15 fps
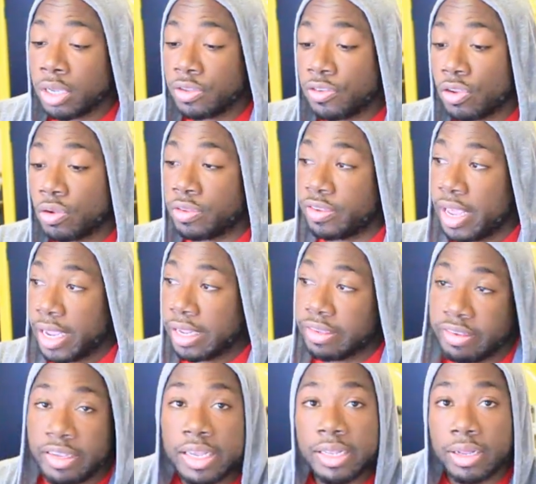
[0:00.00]
So taking
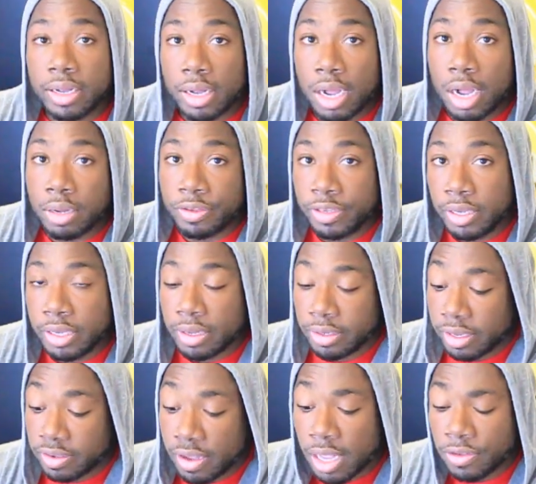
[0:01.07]

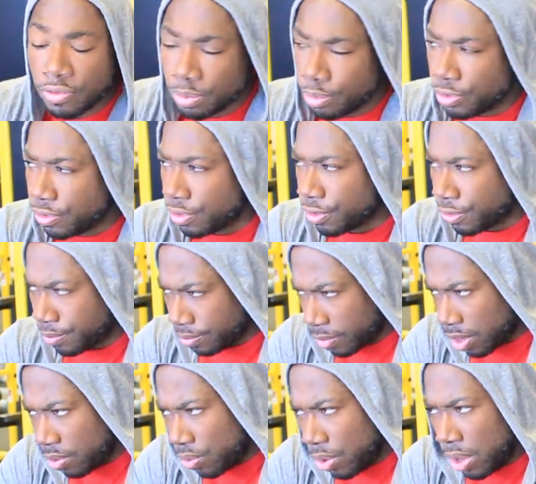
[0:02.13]
testosterone boosters
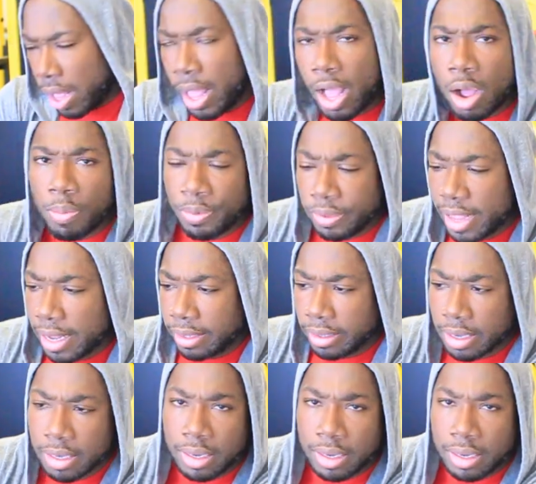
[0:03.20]
will help that